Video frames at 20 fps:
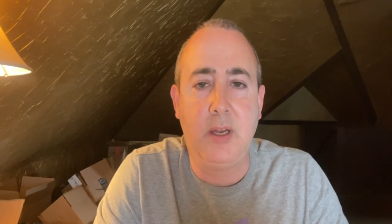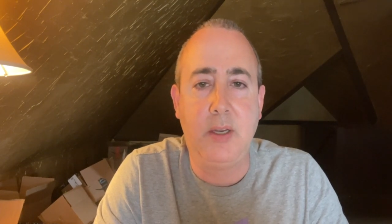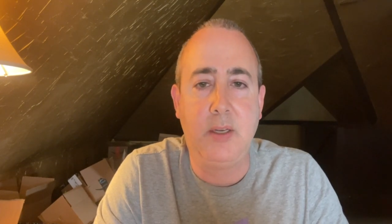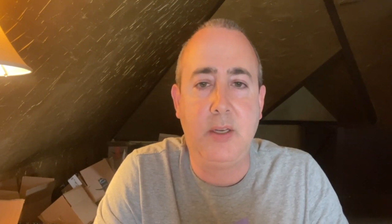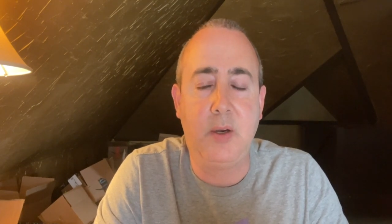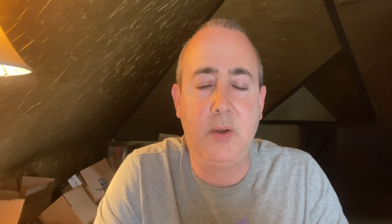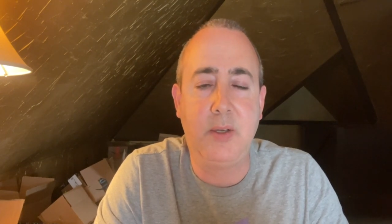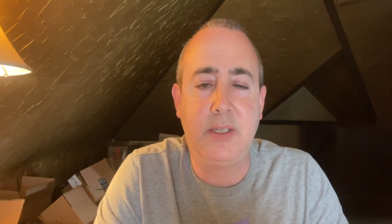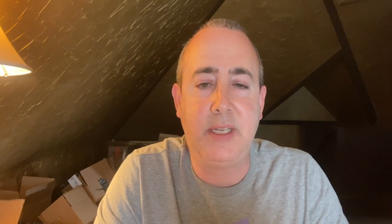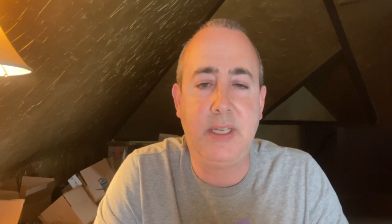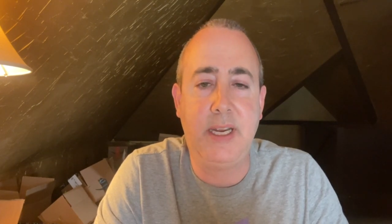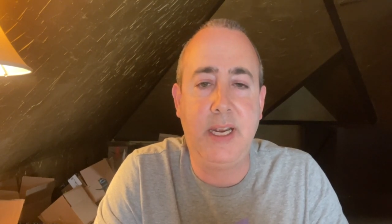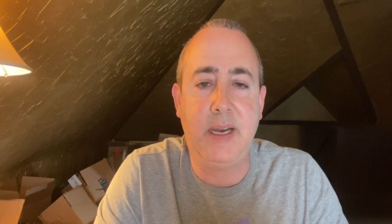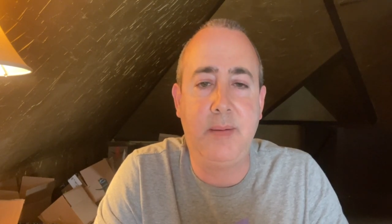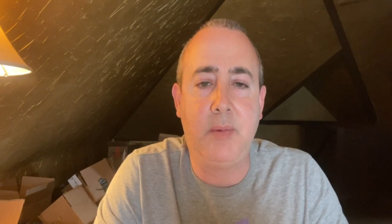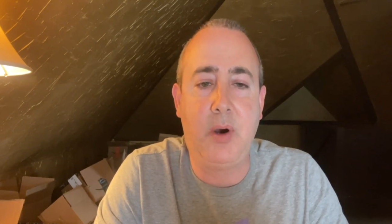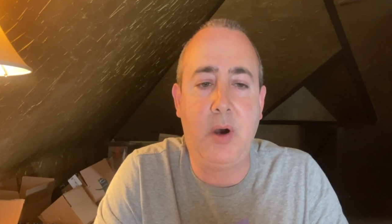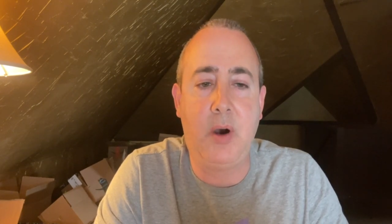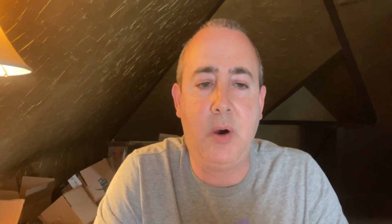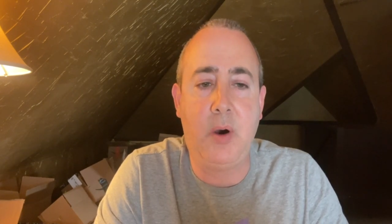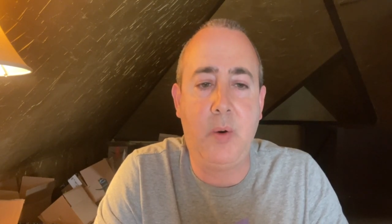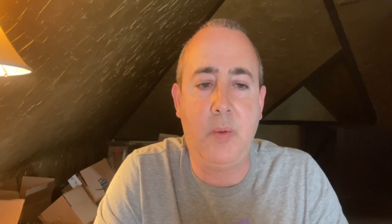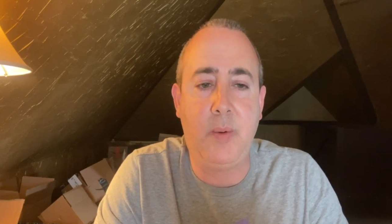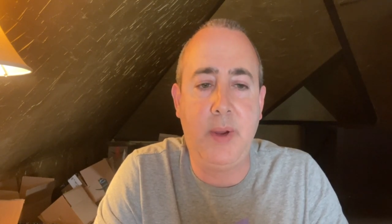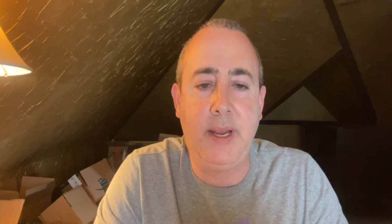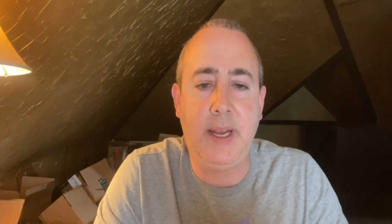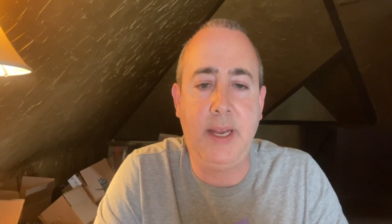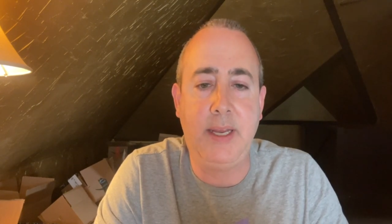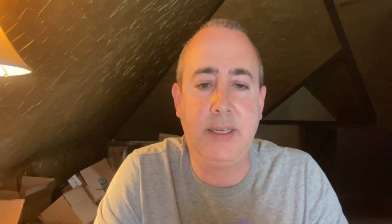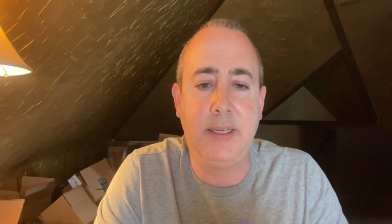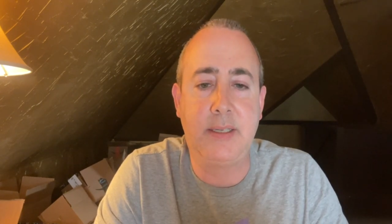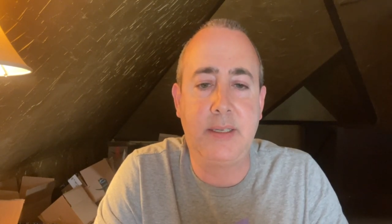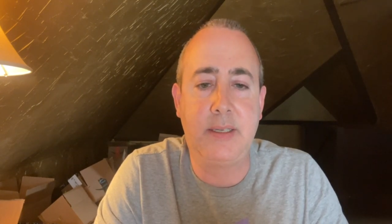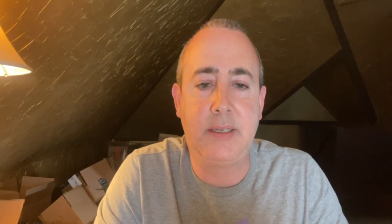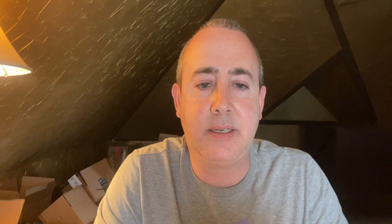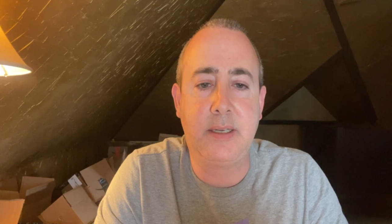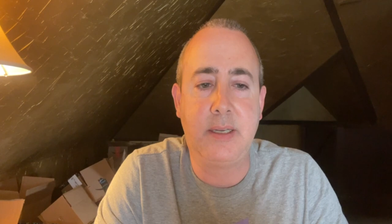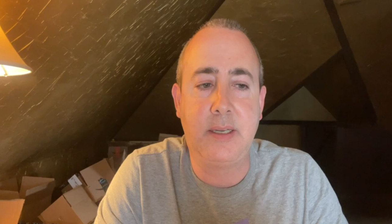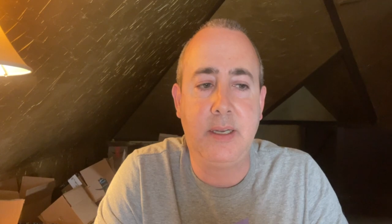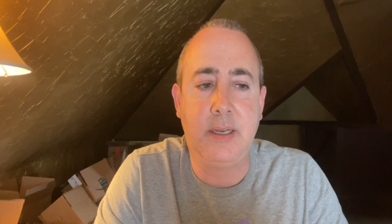Don't say I'm
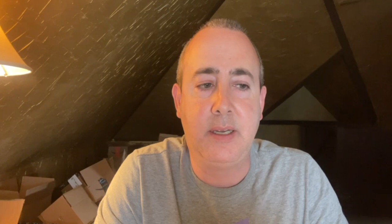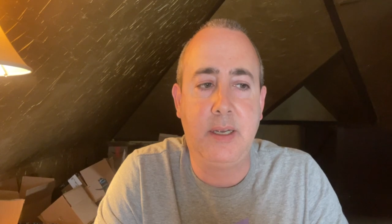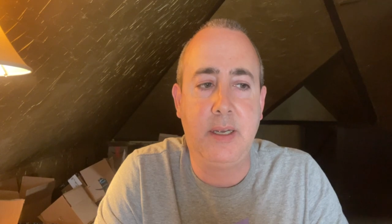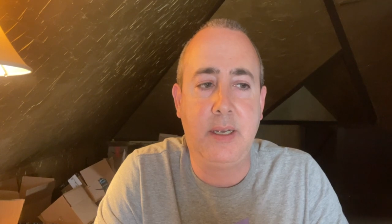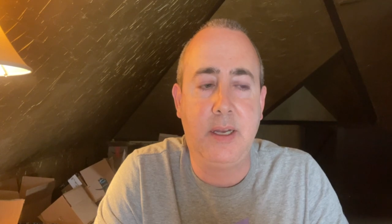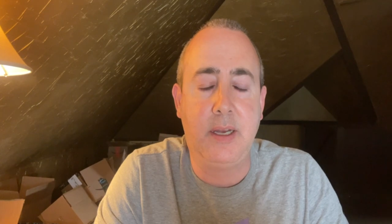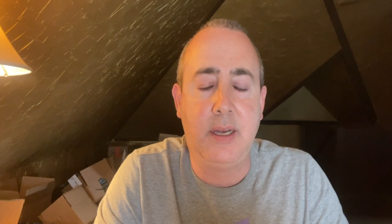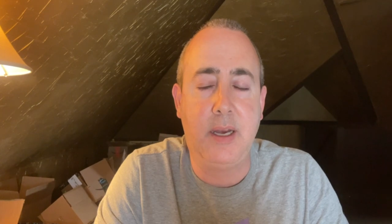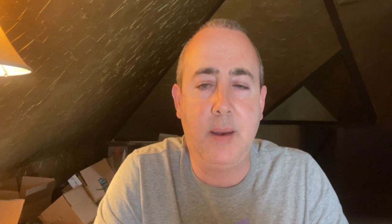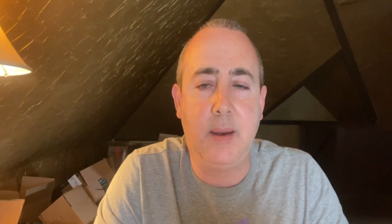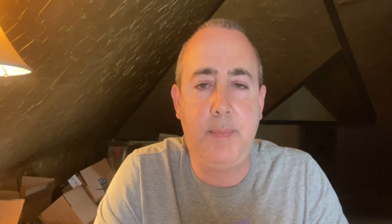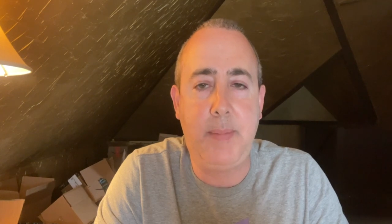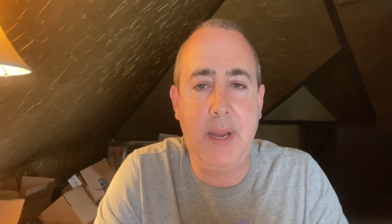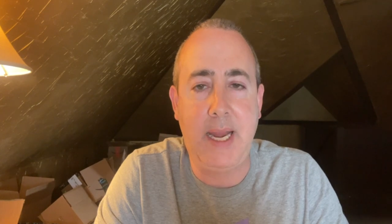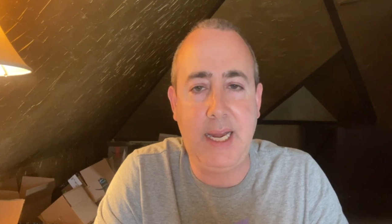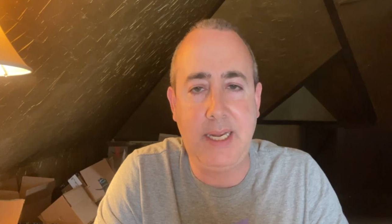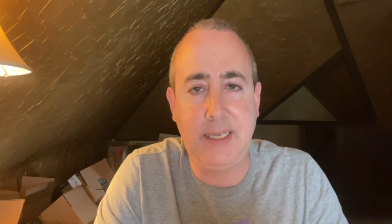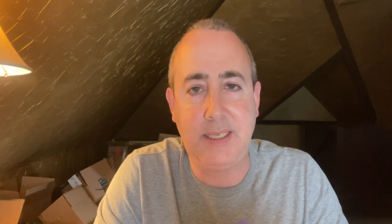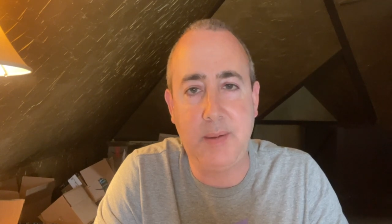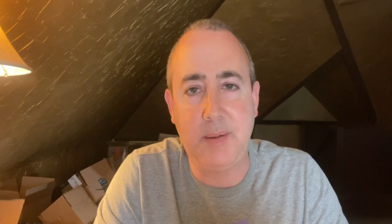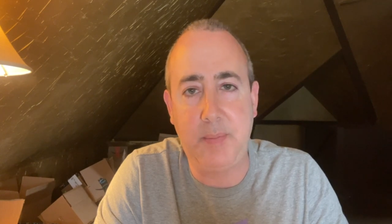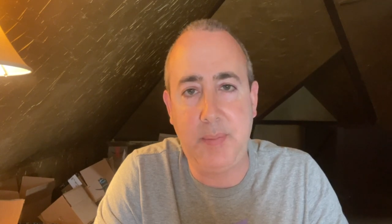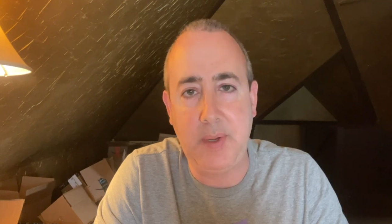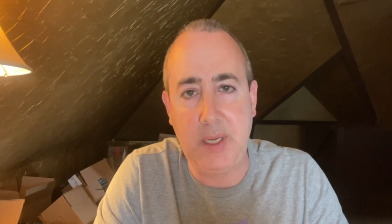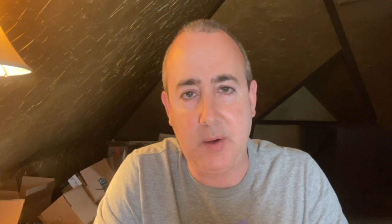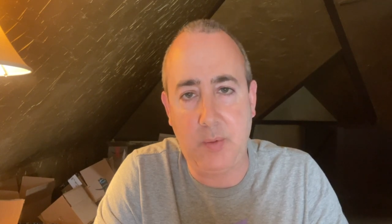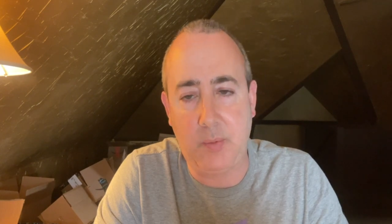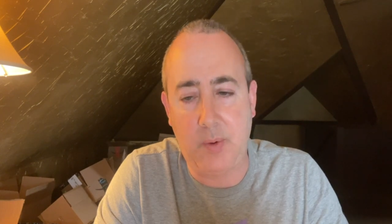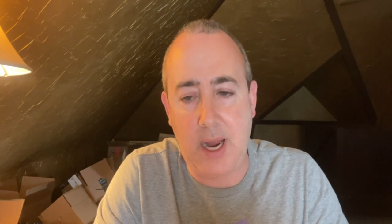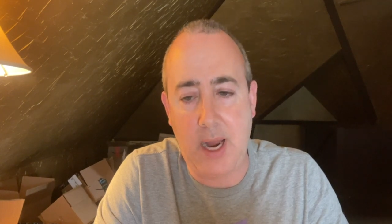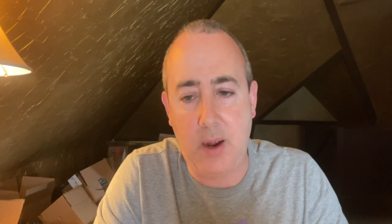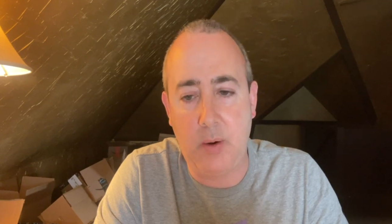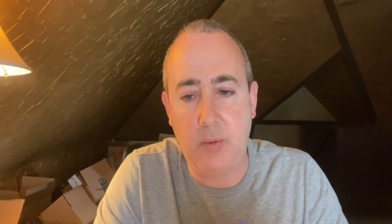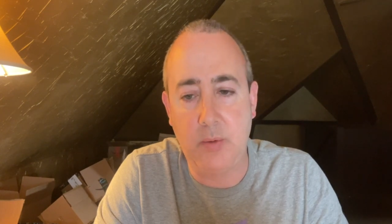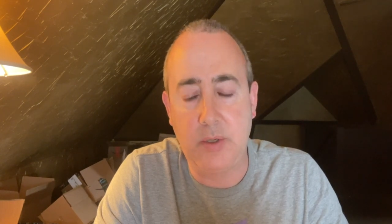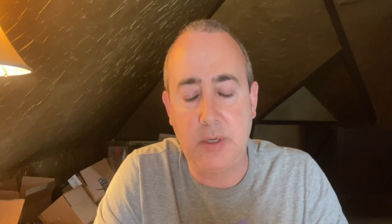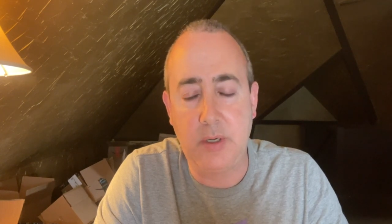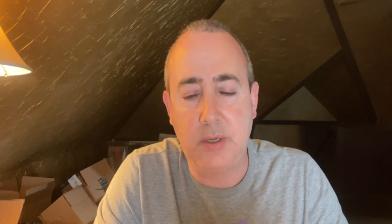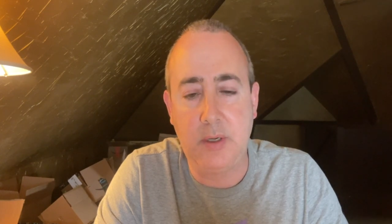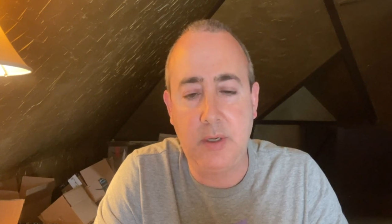always a pain to be
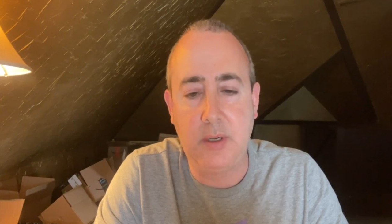around.